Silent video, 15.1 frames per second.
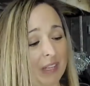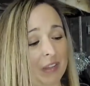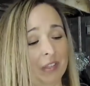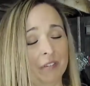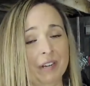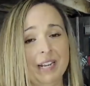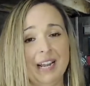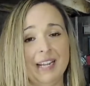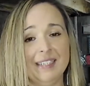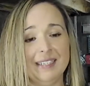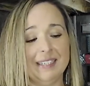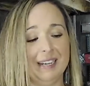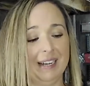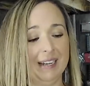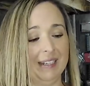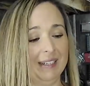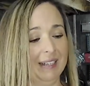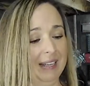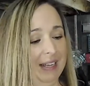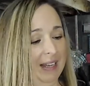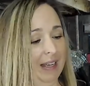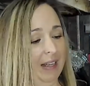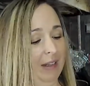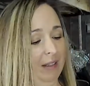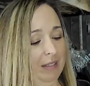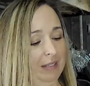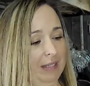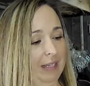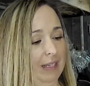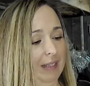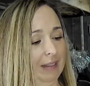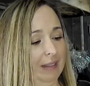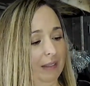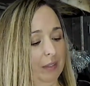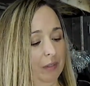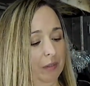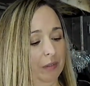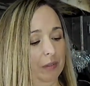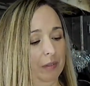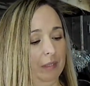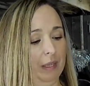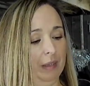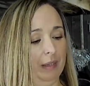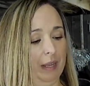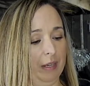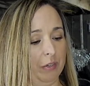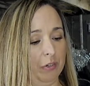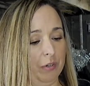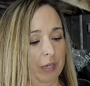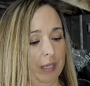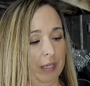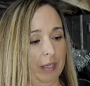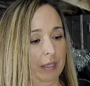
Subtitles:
$3.99. It looks like a little electric